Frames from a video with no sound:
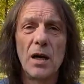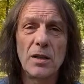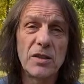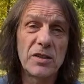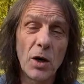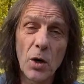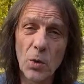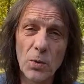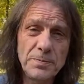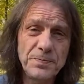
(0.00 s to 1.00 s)

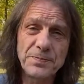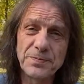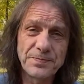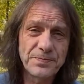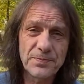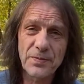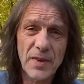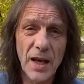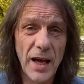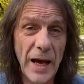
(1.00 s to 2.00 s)
So
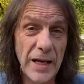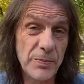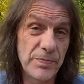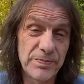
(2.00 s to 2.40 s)
I